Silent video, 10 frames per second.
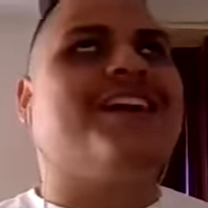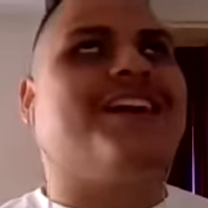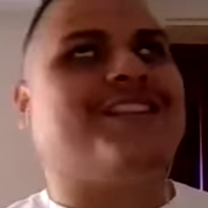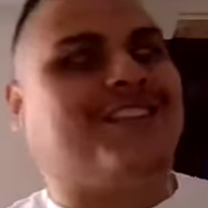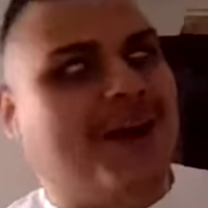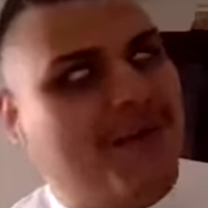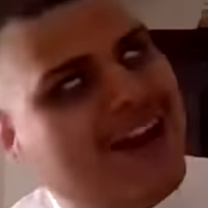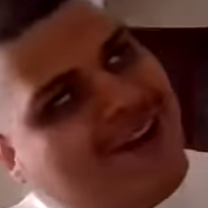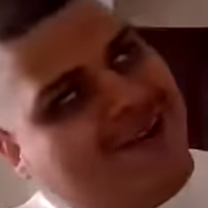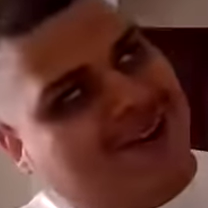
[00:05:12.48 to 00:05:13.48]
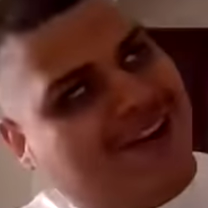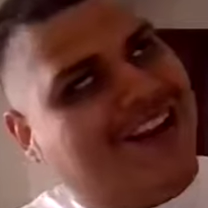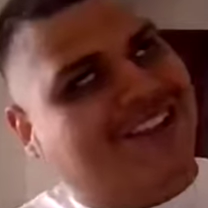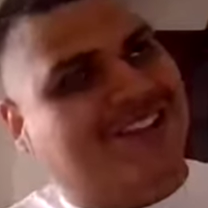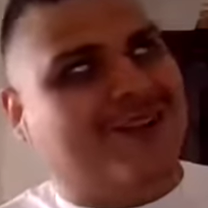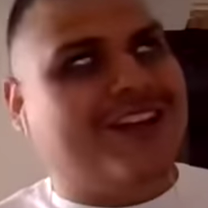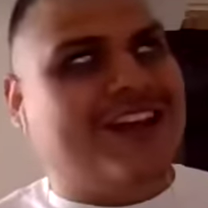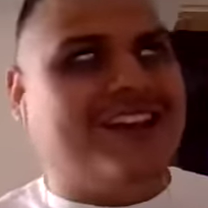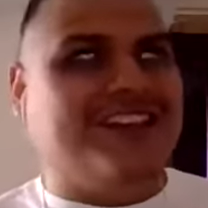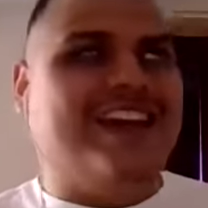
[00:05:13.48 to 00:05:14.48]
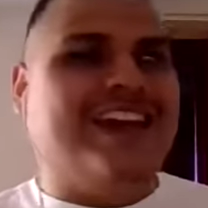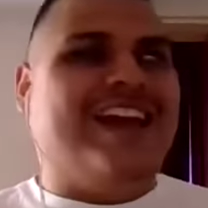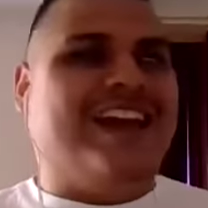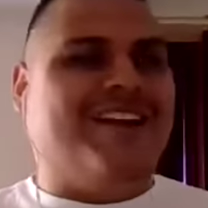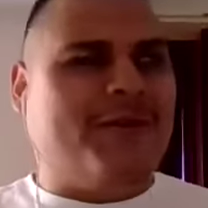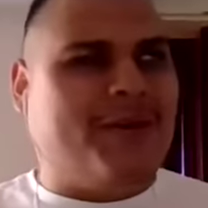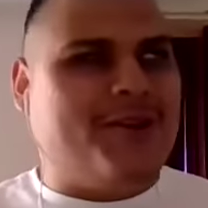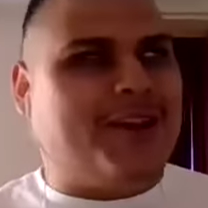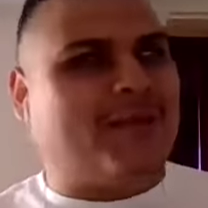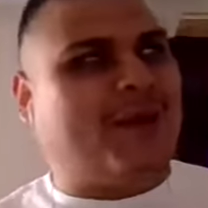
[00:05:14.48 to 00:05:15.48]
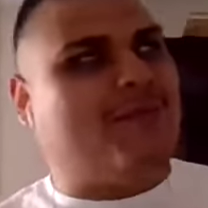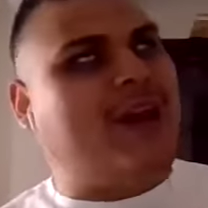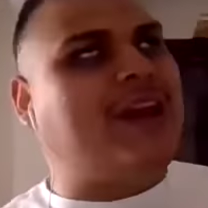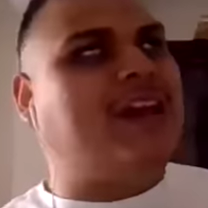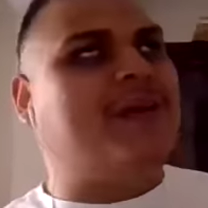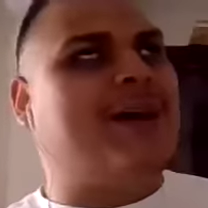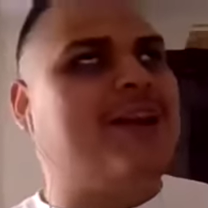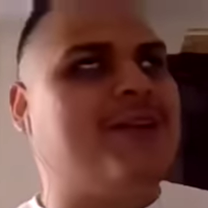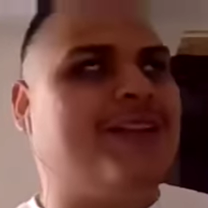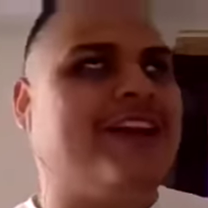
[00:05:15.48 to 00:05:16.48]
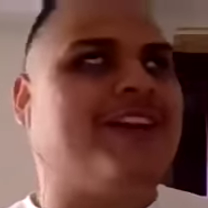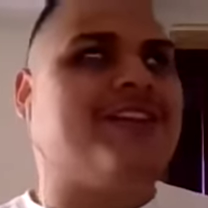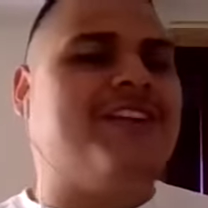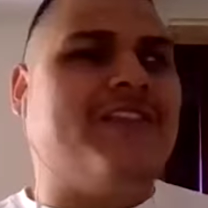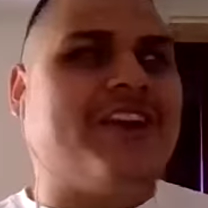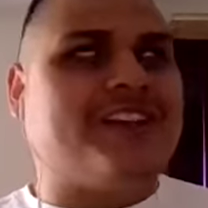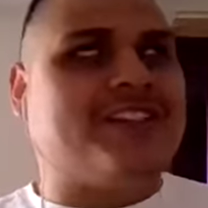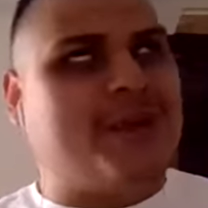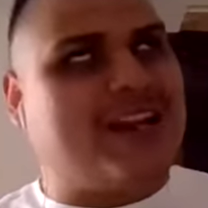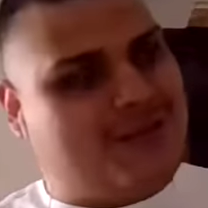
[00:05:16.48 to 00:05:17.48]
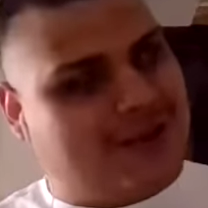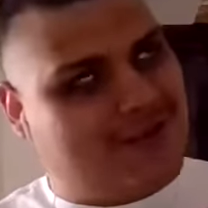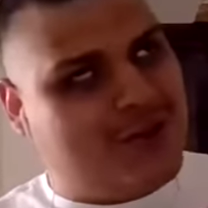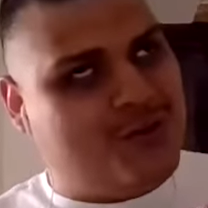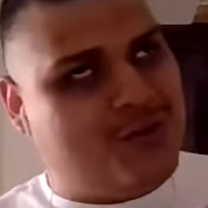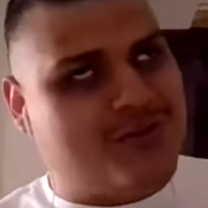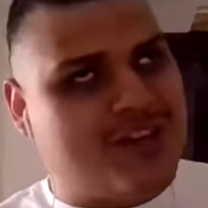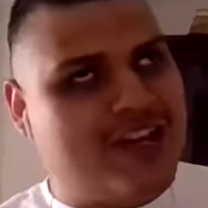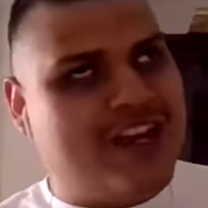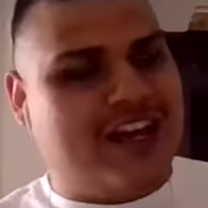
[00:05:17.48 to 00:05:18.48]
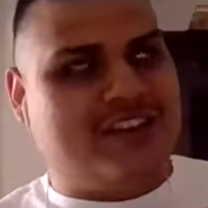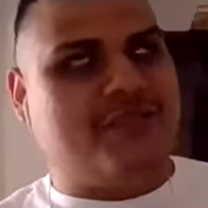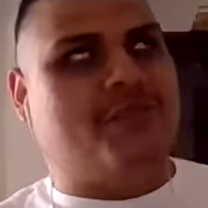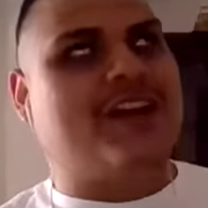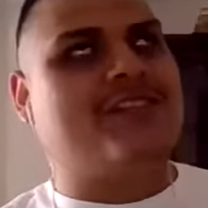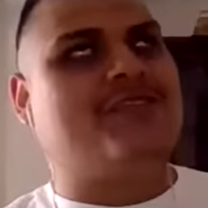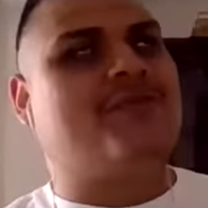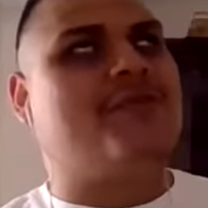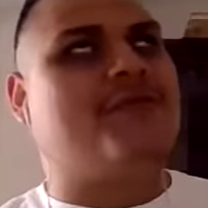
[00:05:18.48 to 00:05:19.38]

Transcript: Somehow done it. Don't, and, and I remember you kept on bragging about it. You're like, you're never going to surpass me in views. And I surpassed you in